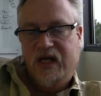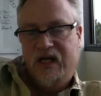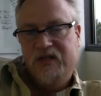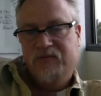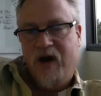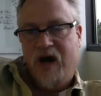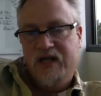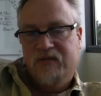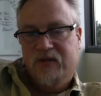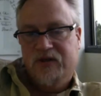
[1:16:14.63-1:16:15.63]
is
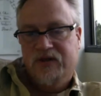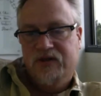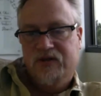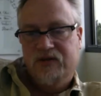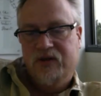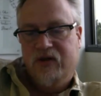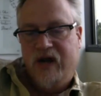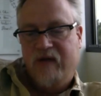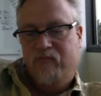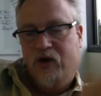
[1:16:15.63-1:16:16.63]
possible to,
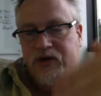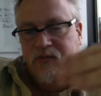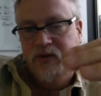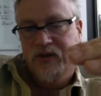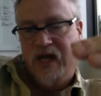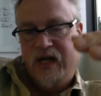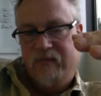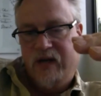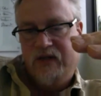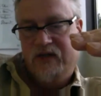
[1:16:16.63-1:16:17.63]
have multiple
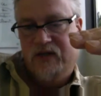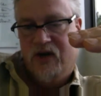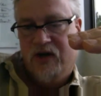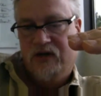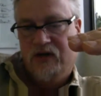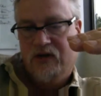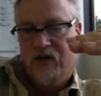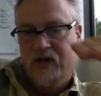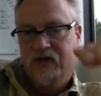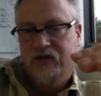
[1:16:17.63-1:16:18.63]
databases on
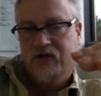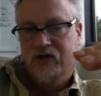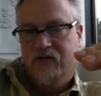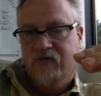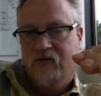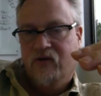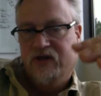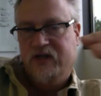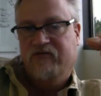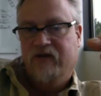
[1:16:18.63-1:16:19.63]
your server with
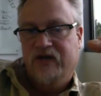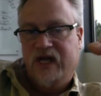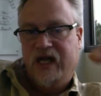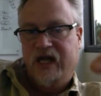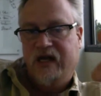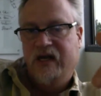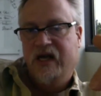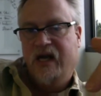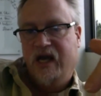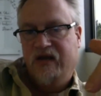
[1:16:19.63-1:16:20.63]
different data,
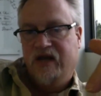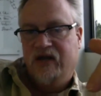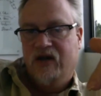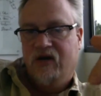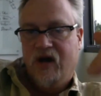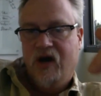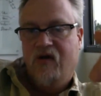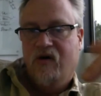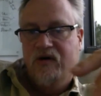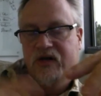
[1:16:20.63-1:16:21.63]
and then go,
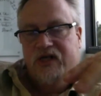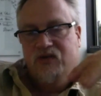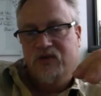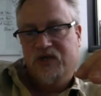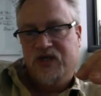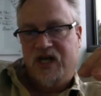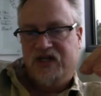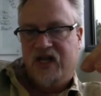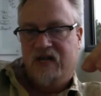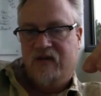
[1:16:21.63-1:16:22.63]
oh, this one just has
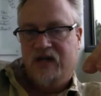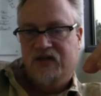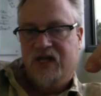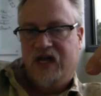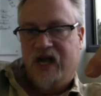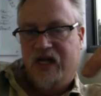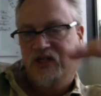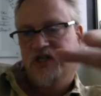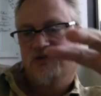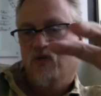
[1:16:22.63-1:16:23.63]
LMS data. I
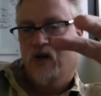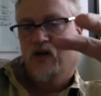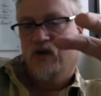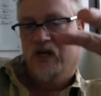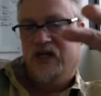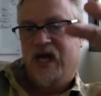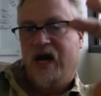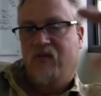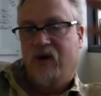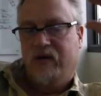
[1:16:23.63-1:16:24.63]
just want to look at
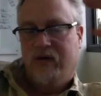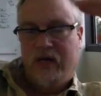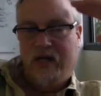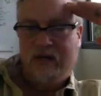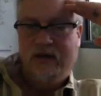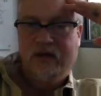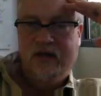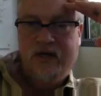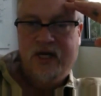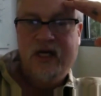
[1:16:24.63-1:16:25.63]
that one, right?
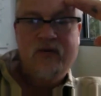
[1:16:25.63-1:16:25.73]
Anyway,